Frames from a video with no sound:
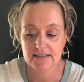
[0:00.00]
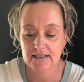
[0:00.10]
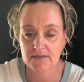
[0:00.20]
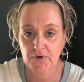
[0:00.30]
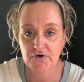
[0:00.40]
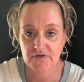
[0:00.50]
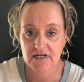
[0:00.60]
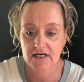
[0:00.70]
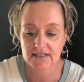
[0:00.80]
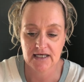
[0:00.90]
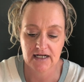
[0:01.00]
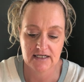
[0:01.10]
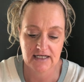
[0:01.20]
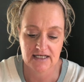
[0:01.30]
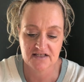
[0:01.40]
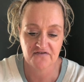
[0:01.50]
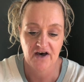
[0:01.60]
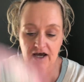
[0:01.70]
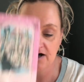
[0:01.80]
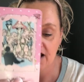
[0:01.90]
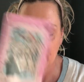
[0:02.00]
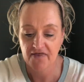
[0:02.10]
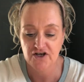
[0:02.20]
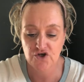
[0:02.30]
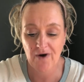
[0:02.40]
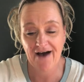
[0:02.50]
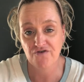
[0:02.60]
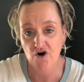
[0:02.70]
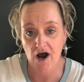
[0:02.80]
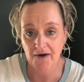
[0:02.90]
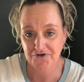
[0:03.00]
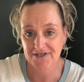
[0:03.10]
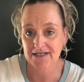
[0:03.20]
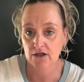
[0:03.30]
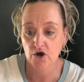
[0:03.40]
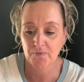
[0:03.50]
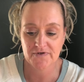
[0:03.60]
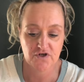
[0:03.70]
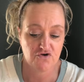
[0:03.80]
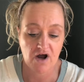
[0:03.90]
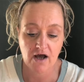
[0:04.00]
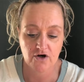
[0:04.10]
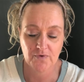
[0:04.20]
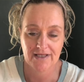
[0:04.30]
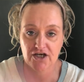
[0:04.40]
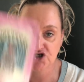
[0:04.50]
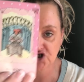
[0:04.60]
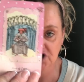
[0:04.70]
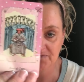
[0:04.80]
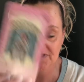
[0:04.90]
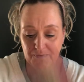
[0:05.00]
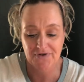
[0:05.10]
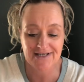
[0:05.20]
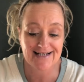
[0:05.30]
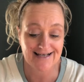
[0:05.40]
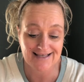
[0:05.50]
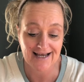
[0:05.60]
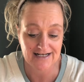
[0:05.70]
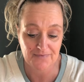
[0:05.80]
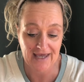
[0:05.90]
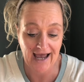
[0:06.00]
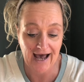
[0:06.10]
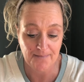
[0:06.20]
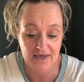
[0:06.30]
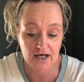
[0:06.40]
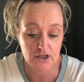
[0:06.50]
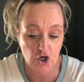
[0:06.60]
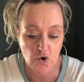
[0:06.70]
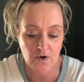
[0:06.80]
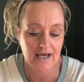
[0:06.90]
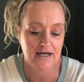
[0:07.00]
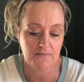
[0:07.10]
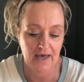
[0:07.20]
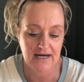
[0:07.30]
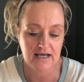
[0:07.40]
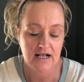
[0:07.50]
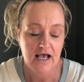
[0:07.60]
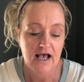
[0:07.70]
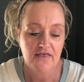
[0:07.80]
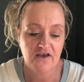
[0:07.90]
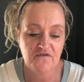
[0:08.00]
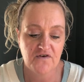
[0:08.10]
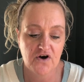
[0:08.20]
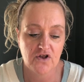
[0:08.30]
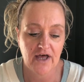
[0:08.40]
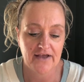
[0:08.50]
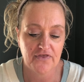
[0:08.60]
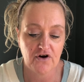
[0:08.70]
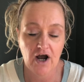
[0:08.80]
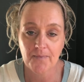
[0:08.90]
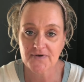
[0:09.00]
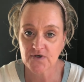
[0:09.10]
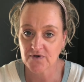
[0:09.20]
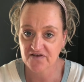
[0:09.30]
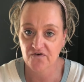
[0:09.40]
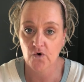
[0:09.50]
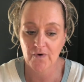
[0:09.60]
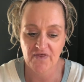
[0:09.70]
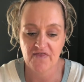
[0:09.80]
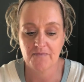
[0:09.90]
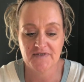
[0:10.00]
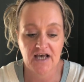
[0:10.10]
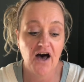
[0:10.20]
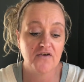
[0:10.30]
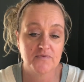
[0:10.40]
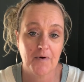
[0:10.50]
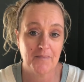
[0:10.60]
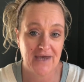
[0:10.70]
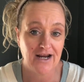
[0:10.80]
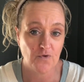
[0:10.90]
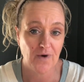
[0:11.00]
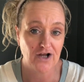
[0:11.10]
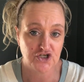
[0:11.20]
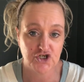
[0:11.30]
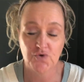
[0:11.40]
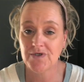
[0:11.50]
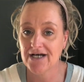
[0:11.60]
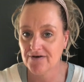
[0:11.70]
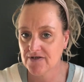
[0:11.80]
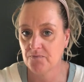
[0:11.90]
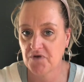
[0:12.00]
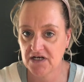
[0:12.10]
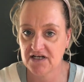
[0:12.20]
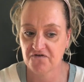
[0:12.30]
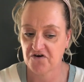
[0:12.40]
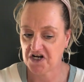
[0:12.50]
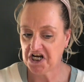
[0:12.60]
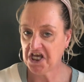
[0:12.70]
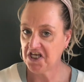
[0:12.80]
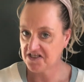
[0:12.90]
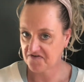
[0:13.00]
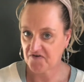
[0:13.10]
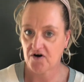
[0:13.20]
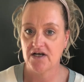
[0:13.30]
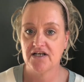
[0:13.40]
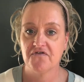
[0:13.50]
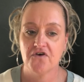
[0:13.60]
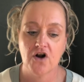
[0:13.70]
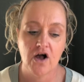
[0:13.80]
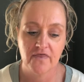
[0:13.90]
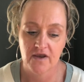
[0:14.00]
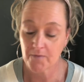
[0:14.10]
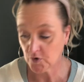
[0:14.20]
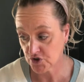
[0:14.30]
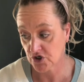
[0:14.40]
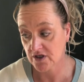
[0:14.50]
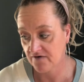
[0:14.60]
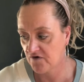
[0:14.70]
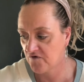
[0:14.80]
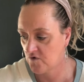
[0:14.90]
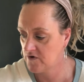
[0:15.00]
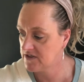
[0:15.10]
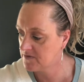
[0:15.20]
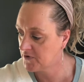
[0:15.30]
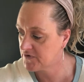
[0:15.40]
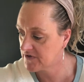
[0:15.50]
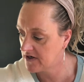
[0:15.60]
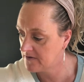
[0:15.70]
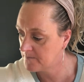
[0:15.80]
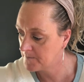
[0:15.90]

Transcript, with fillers: So this person does get intensified. They do have their options still open, so you're not in a relationship. This person does like to be happy, alone, independent. They feel like their cup is always full within themselves, but being around you does something different. It hits very different on the emotional level for this person.